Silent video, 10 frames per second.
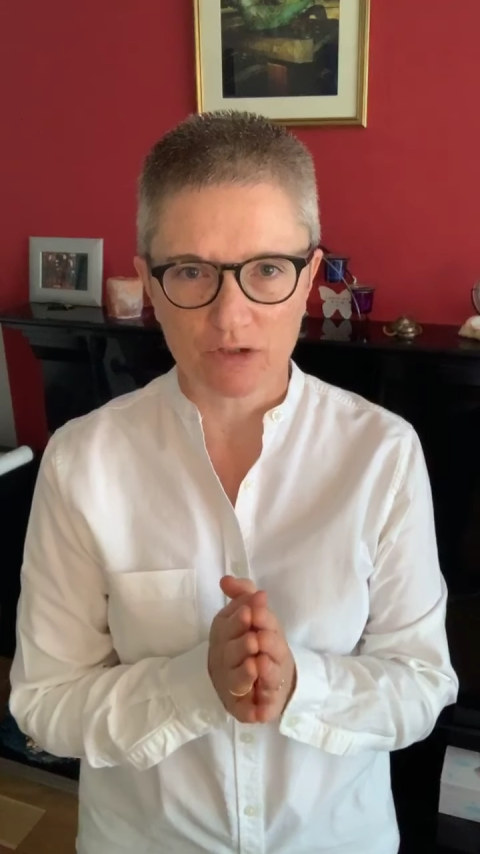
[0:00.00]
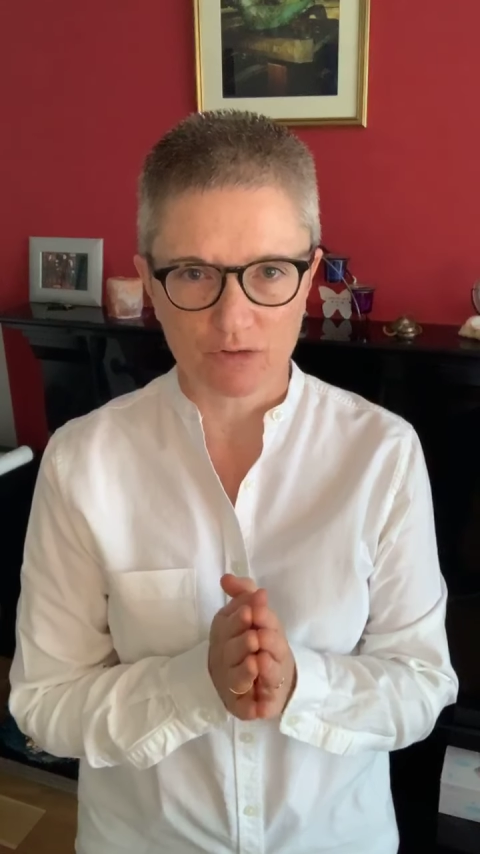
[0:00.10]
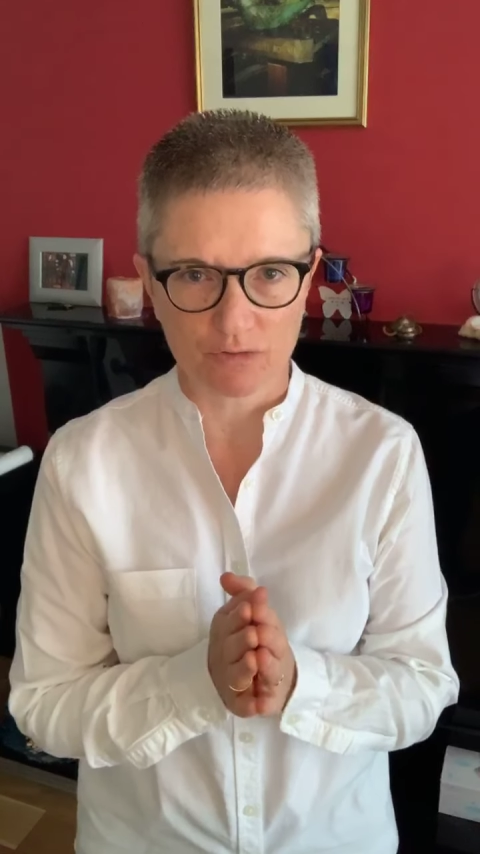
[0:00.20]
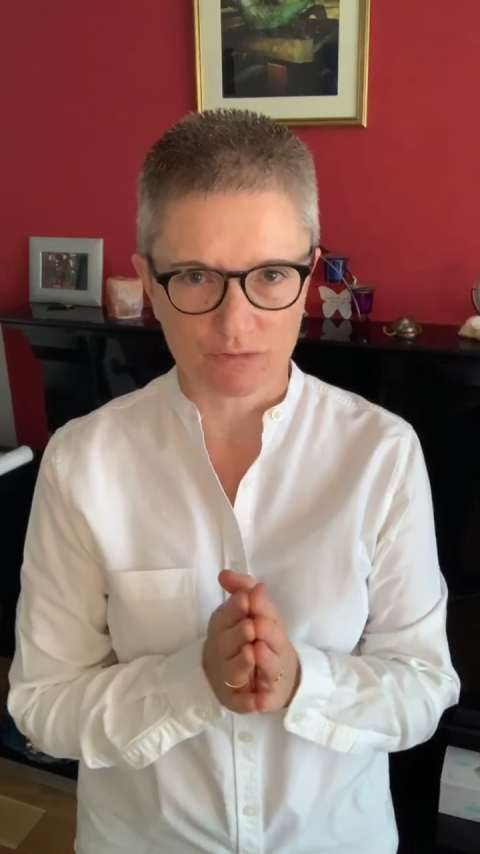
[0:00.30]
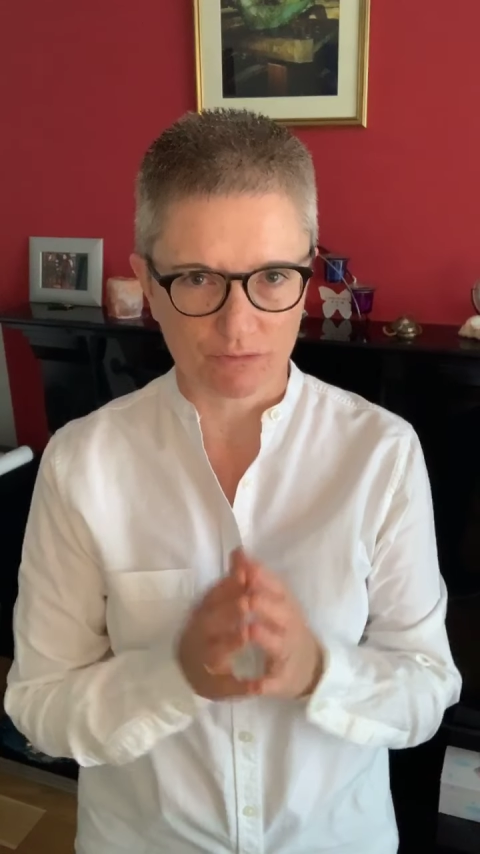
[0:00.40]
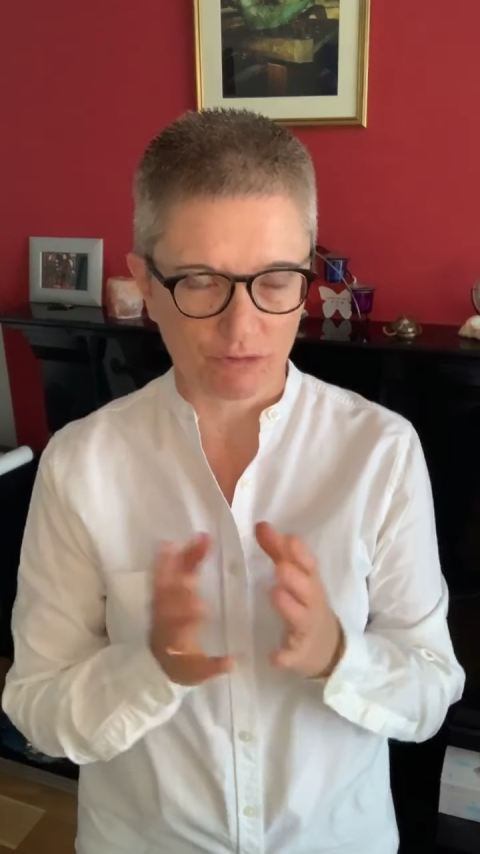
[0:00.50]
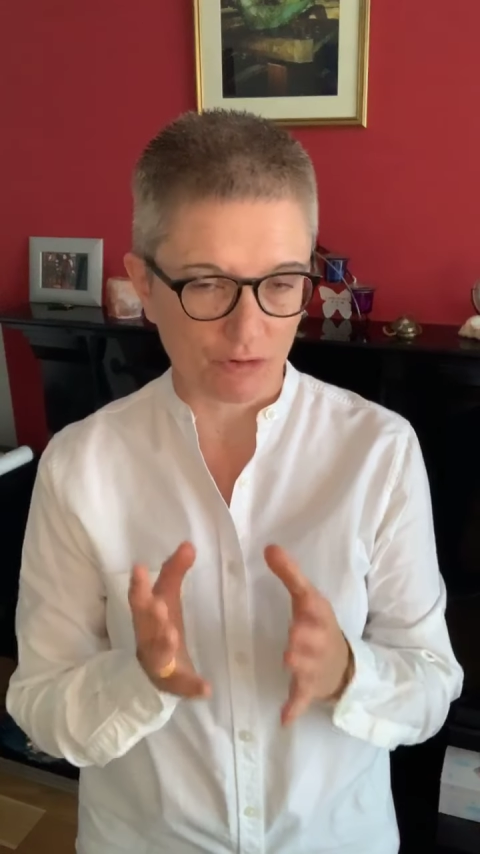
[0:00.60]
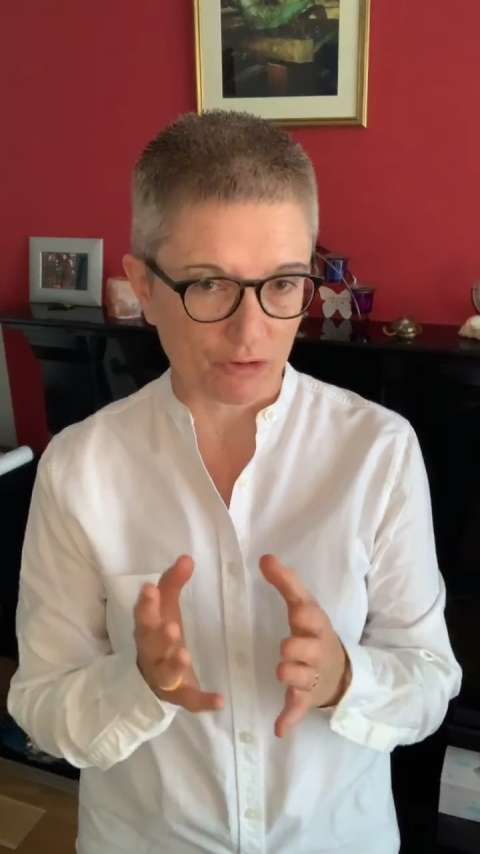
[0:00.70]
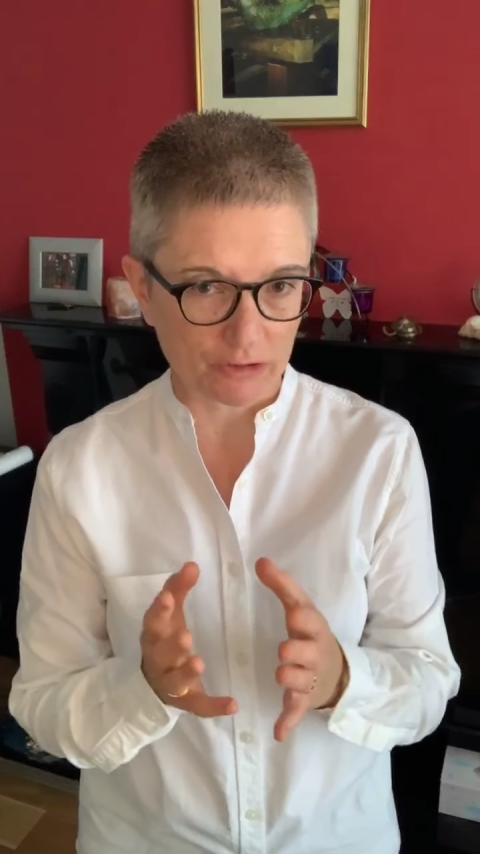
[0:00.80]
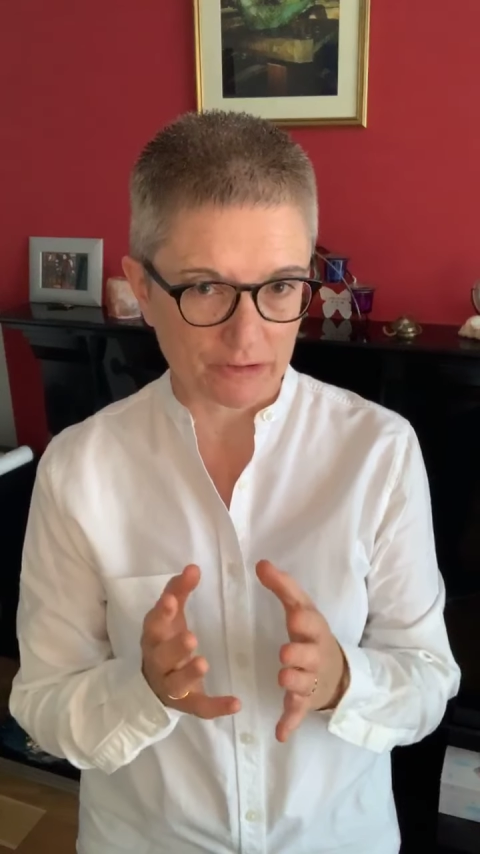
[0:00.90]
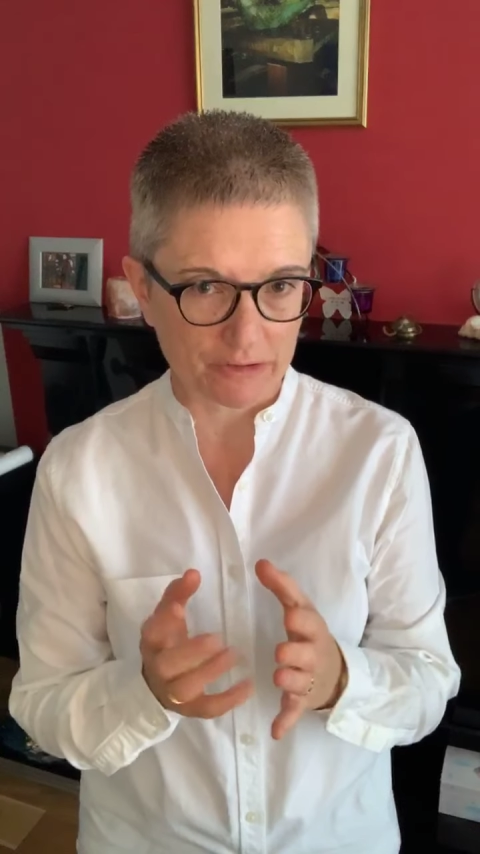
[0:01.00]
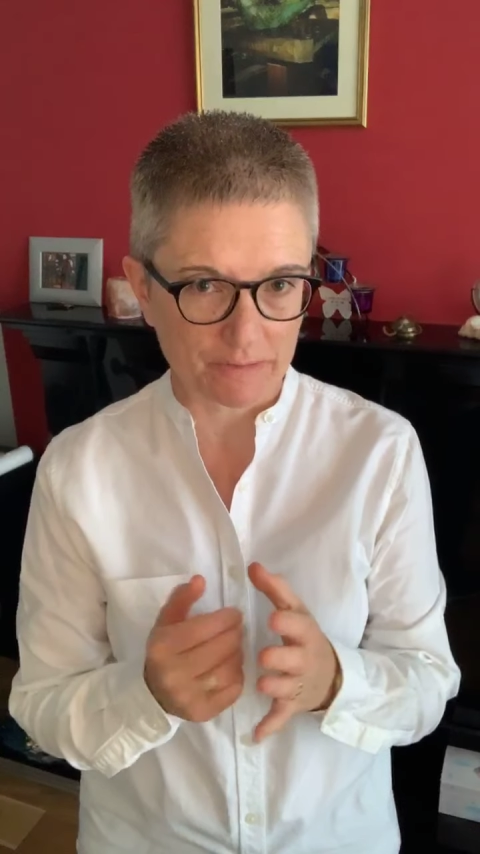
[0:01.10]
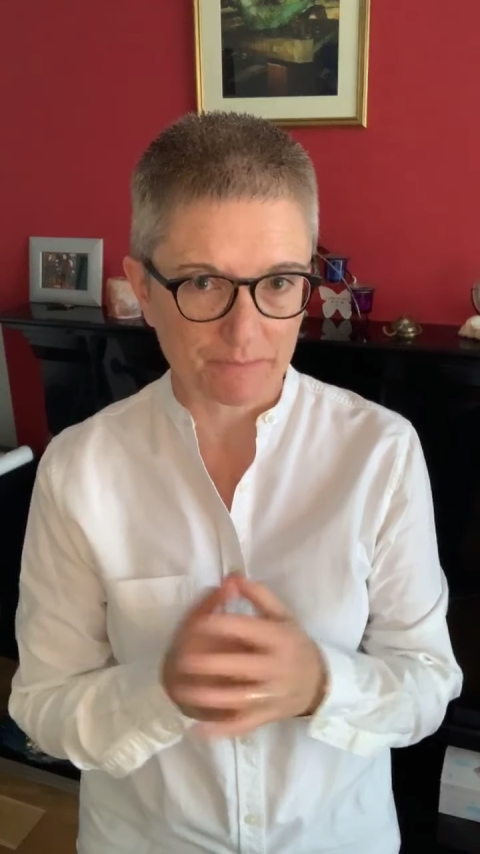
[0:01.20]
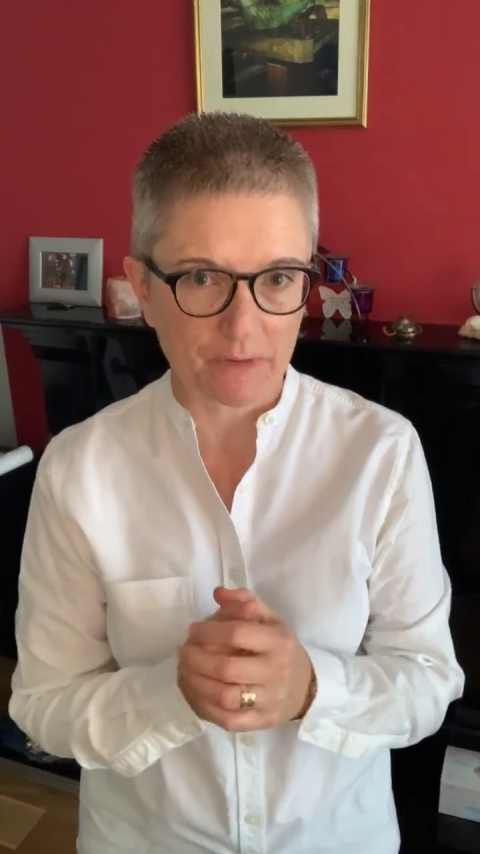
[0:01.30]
your thoughts,